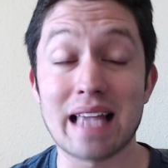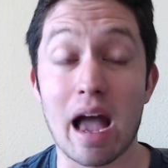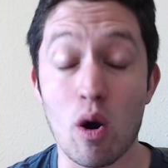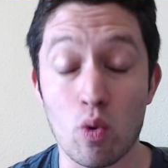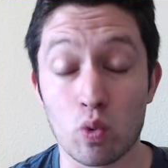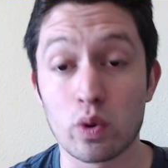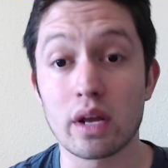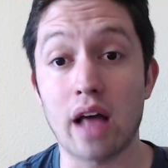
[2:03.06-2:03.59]

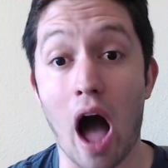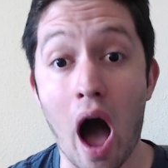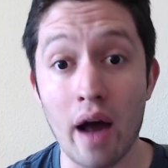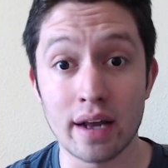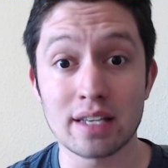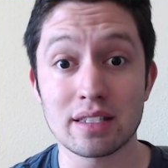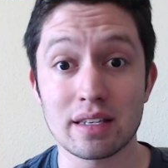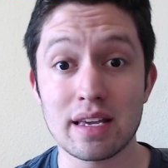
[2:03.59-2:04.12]
that really,
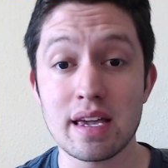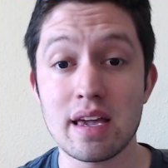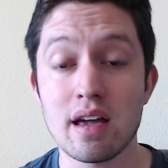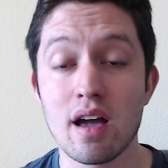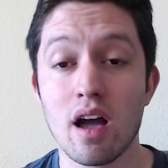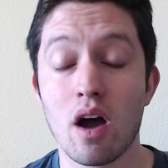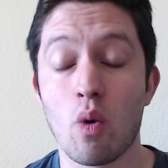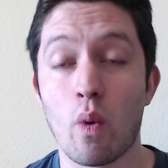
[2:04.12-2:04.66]
honestly,
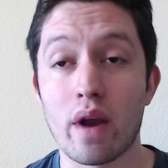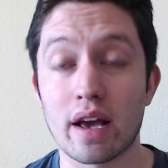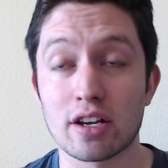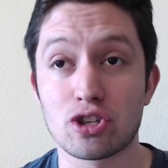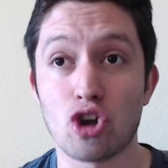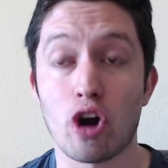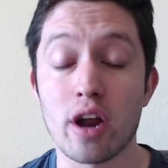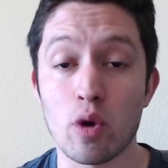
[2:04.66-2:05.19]
when I
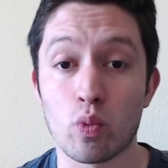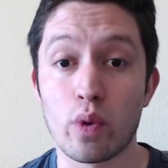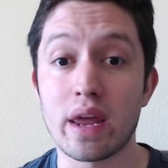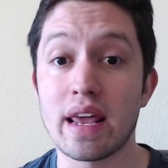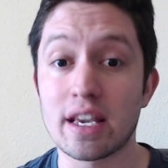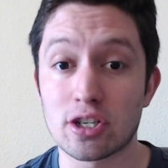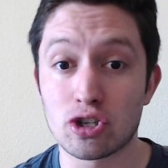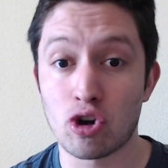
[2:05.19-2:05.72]
started
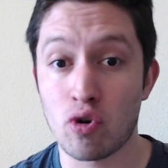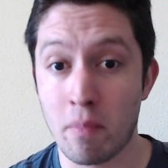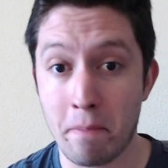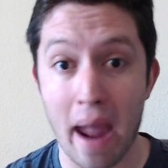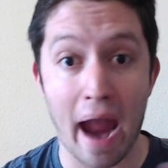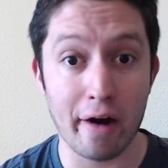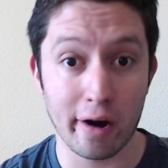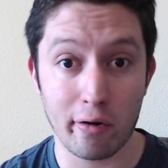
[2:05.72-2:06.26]
reading certain
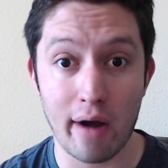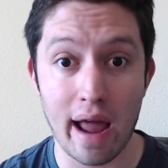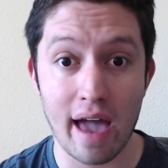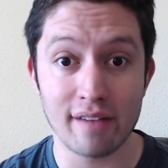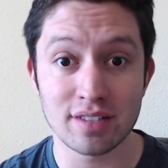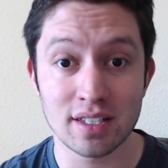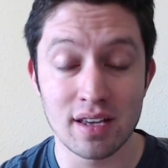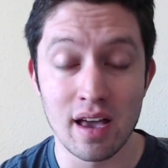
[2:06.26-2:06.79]

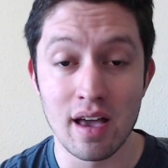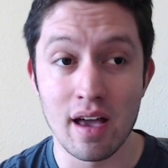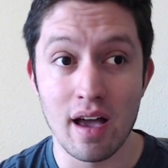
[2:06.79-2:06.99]
paragraphs,